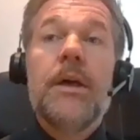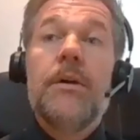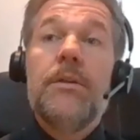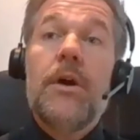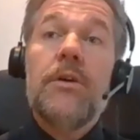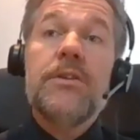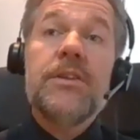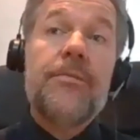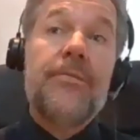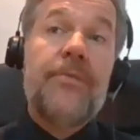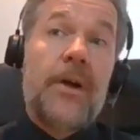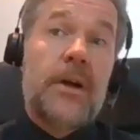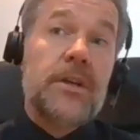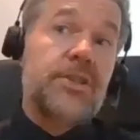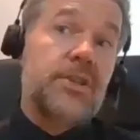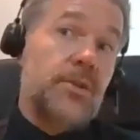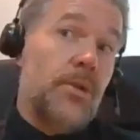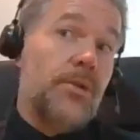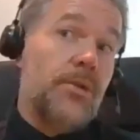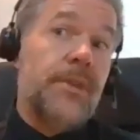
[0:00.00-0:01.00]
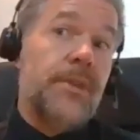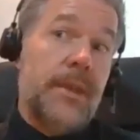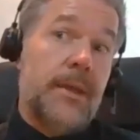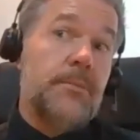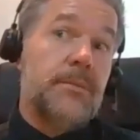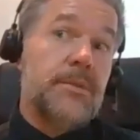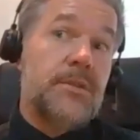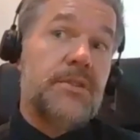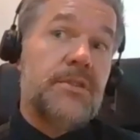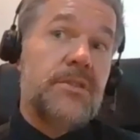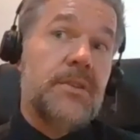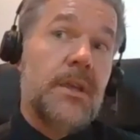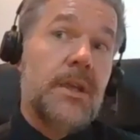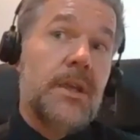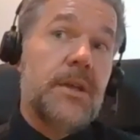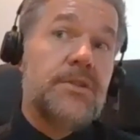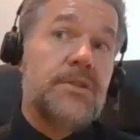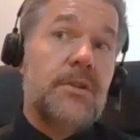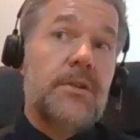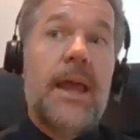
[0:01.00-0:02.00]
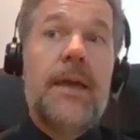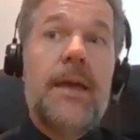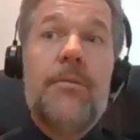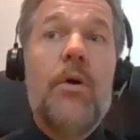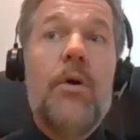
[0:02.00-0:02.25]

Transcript: Those are functional teams. So